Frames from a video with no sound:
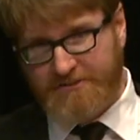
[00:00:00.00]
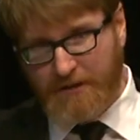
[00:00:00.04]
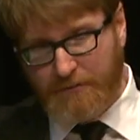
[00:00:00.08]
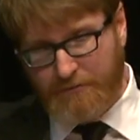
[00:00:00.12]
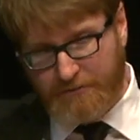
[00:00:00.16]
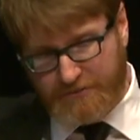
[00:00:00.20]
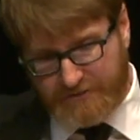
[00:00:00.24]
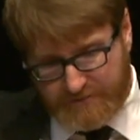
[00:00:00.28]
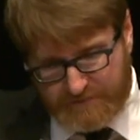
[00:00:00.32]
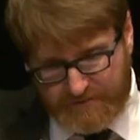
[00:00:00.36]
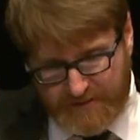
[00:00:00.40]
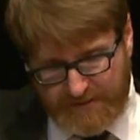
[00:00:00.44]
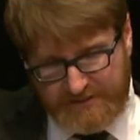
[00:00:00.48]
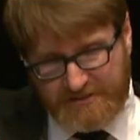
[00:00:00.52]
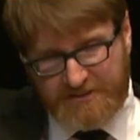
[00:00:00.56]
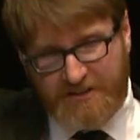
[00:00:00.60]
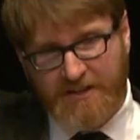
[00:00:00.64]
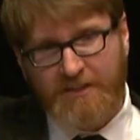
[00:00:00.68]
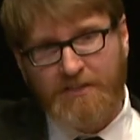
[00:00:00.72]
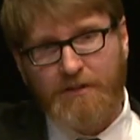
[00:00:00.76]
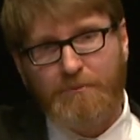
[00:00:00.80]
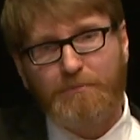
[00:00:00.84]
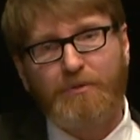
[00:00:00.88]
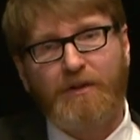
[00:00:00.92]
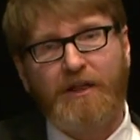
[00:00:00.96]
I was
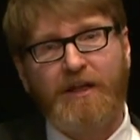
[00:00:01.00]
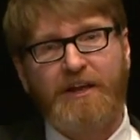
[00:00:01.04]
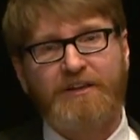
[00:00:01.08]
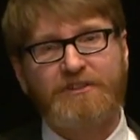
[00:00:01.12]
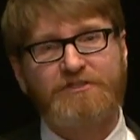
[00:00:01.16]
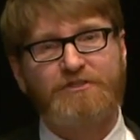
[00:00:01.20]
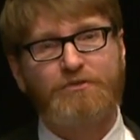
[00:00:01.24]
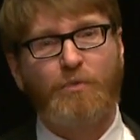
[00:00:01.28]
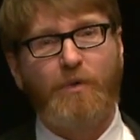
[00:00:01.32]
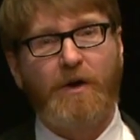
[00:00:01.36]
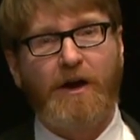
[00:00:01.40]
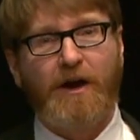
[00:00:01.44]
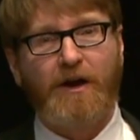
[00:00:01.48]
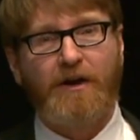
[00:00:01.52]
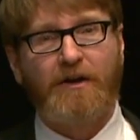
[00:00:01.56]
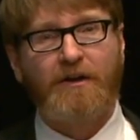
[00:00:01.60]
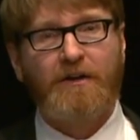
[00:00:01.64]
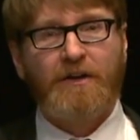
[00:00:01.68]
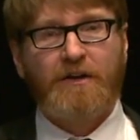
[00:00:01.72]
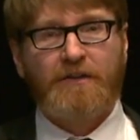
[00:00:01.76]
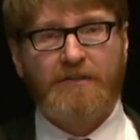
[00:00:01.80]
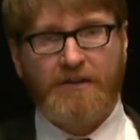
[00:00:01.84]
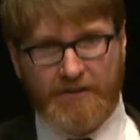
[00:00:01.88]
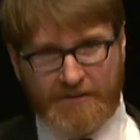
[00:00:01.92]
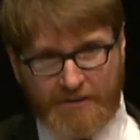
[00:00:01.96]
visiting the place where
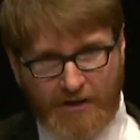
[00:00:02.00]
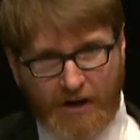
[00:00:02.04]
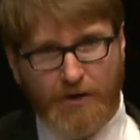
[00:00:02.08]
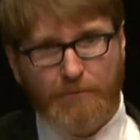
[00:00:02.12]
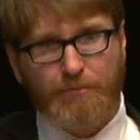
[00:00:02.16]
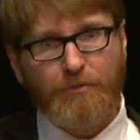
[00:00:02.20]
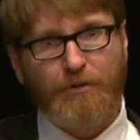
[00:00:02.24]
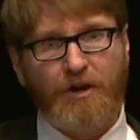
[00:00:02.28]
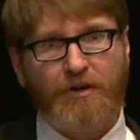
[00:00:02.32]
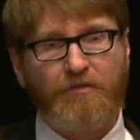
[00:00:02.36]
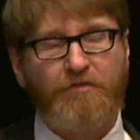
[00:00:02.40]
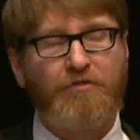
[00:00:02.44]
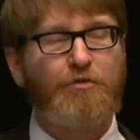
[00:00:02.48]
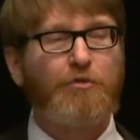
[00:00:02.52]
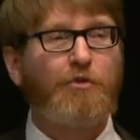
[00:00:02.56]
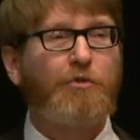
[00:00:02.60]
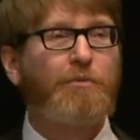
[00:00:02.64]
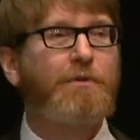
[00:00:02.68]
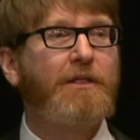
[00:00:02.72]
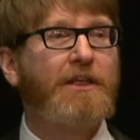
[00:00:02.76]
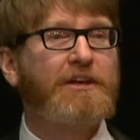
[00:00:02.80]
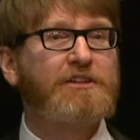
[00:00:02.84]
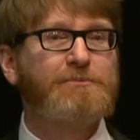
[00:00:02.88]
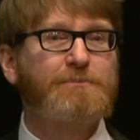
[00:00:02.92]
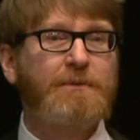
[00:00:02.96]
the guitar player for The
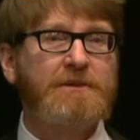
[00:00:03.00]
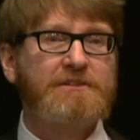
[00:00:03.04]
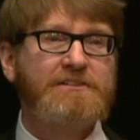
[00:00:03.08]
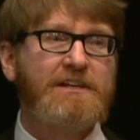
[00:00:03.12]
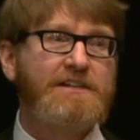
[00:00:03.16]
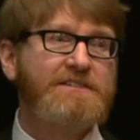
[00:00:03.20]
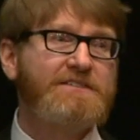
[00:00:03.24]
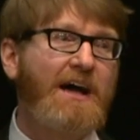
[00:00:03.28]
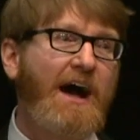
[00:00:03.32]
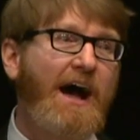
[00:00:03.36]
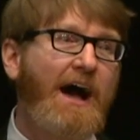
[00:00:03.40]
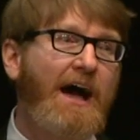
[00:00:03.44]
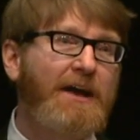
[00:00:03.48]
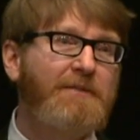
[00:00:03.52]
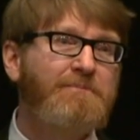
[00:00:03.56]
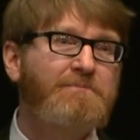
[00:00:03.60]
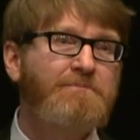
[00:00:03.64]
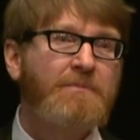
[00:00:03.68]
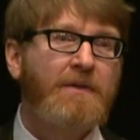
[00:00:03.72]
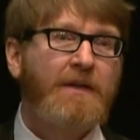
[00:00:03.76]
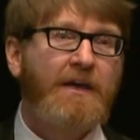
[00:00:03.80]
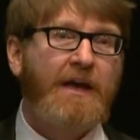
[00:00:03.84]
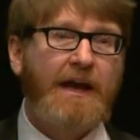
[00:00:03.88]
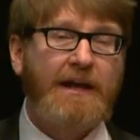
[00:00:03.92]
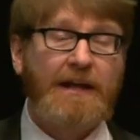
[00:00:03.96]
Replacements had died,
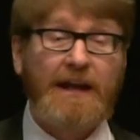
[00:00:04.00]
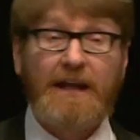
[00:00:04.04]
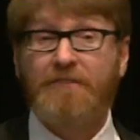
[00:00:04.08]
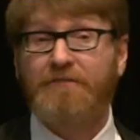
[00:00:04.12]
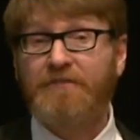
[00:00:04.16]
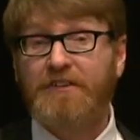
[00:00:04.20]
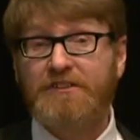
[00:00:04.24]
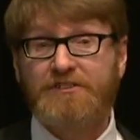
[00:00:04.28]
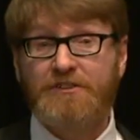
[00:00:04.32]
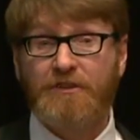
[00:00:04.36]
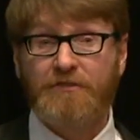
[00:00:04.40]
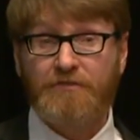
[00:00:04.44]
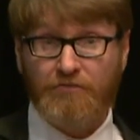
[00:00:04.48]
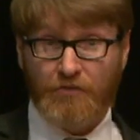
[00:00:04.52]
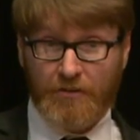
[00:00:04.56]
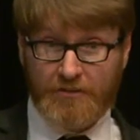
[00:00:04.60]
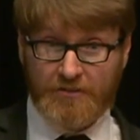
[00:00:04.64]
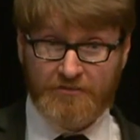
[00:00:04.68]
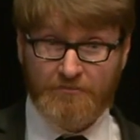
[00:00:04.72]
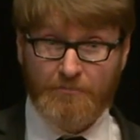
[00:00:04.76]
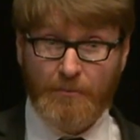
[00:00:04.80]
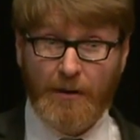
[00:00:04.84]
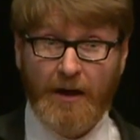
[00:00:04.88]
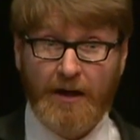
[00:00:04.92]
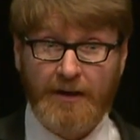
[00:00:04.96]
and I visit a friend
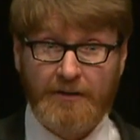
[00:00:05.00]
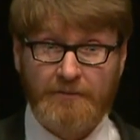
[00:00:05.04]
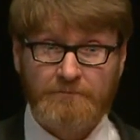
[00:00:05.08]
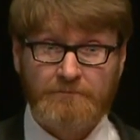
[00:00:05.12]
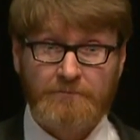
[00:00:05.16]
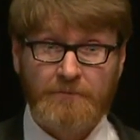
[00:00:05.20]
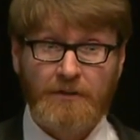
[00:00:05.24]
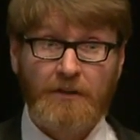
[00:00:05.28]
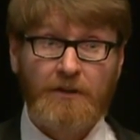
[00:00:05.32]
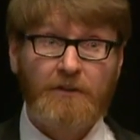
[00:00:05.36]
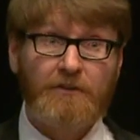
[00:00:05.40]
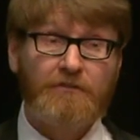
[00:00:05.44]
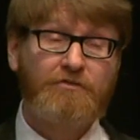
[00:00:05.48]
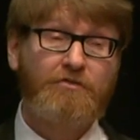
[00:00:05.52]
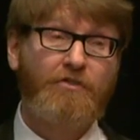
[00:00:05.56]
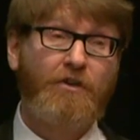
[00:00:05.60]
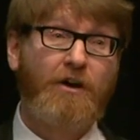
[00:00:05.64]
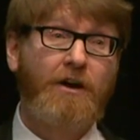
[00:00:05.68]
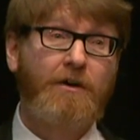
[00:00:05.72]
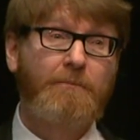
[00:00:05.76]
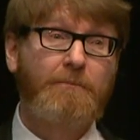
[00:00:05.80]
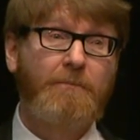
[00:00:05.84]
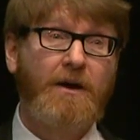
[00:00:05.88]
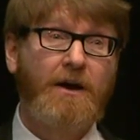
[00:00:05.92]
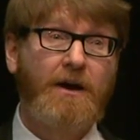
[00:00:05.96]
of mine
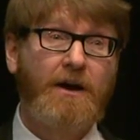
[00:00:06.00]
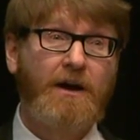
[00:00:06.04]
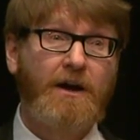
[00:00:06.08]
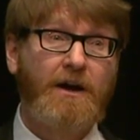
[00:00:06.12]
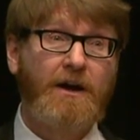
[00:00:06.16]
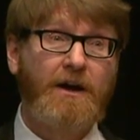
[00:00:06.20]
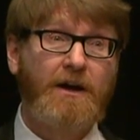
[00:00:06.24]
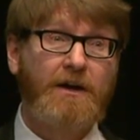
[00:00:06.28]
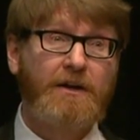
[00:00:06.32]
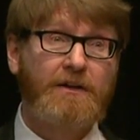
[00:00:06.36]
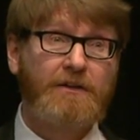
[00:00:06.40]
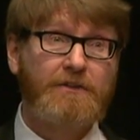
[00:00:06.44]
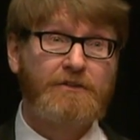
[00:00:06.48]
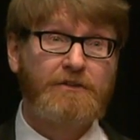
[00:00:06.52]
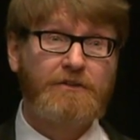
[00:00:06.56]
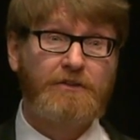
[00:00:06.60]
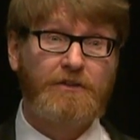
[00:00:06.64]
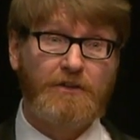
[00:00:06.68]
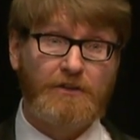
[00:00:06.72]
from, uh,